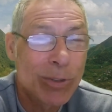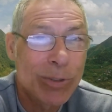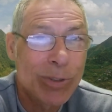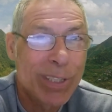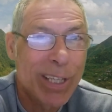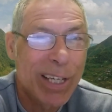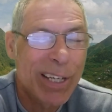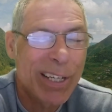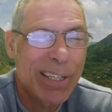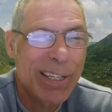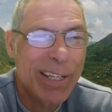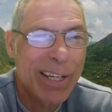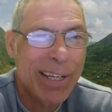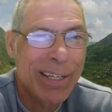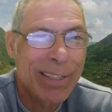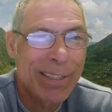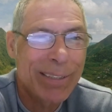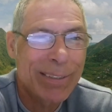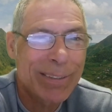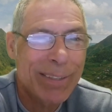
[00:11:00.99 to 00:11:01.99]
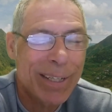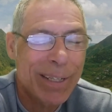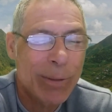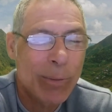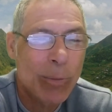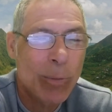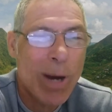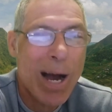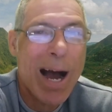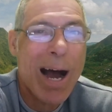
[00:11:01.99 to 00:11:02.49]
just did it, and it's like,
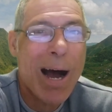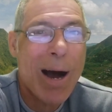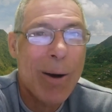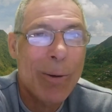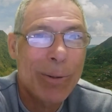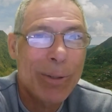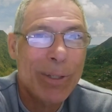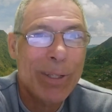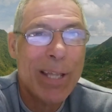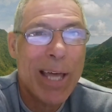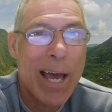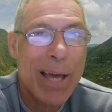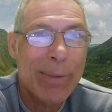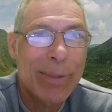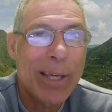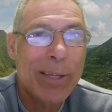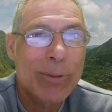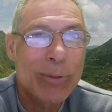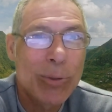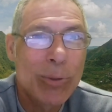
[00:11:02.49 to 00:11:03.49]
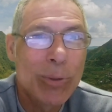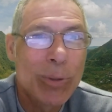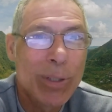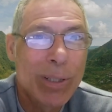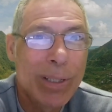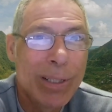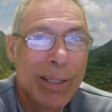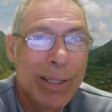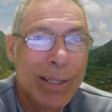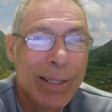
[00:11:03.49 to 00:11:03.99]
wow, look at that. That's
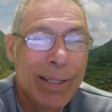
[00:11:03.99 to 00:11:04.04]
cool.